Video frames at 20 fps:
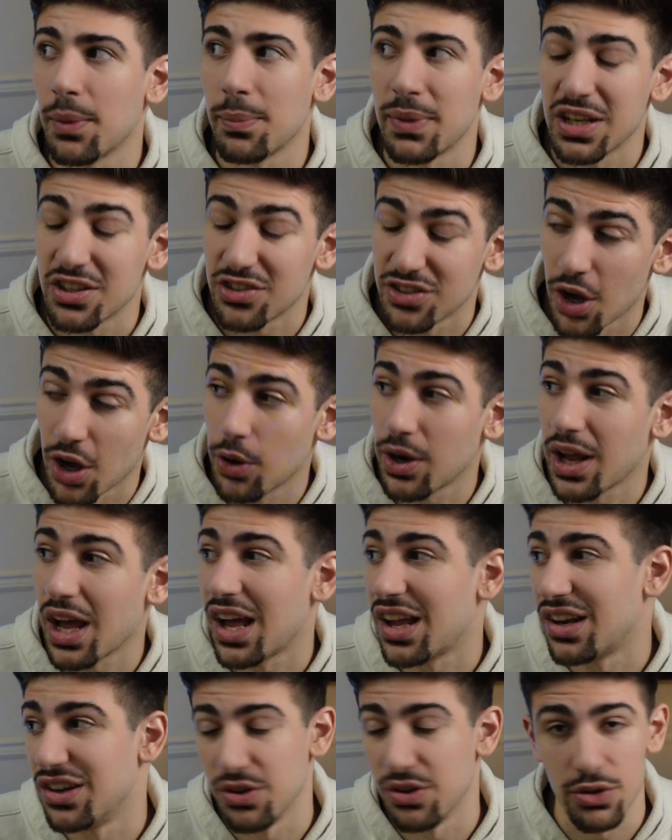
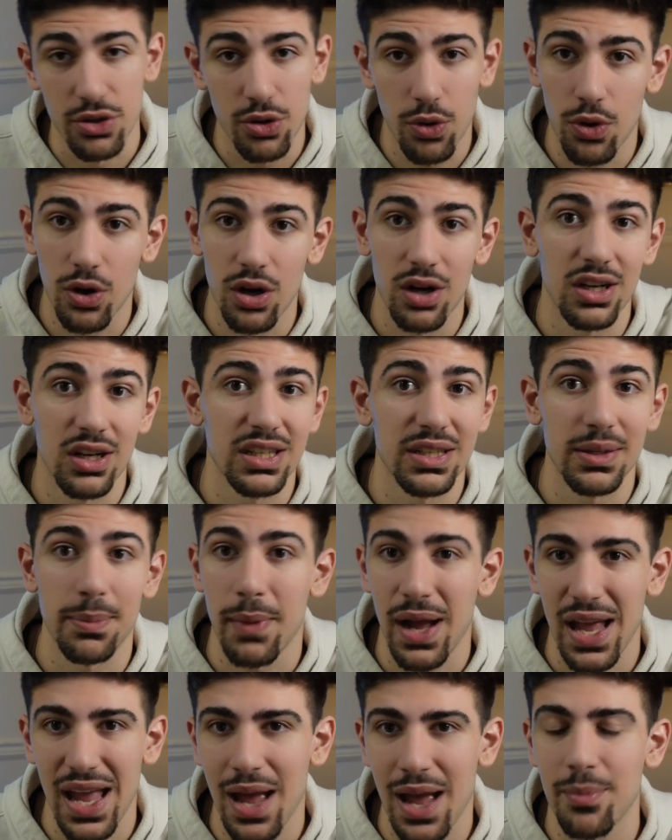Minnesota, New York,
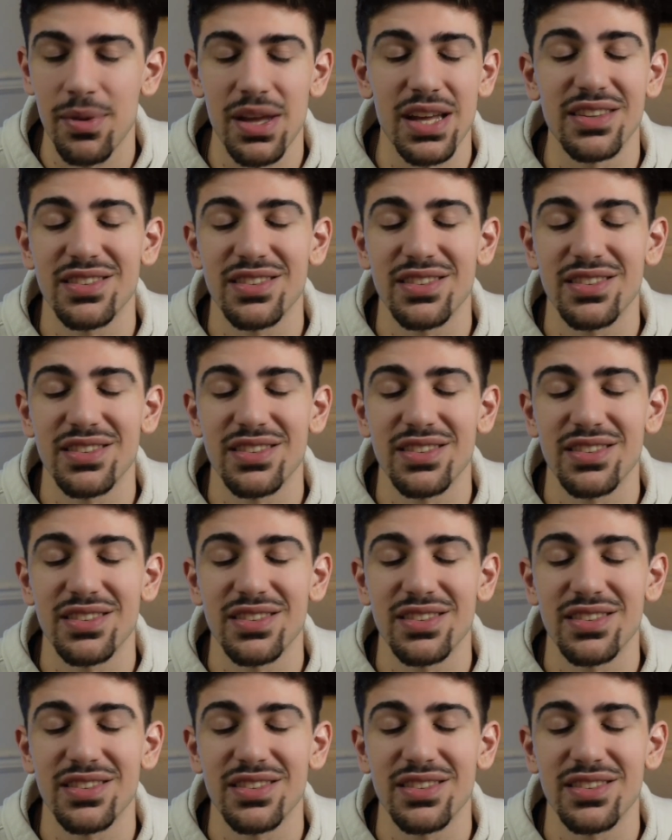Miami.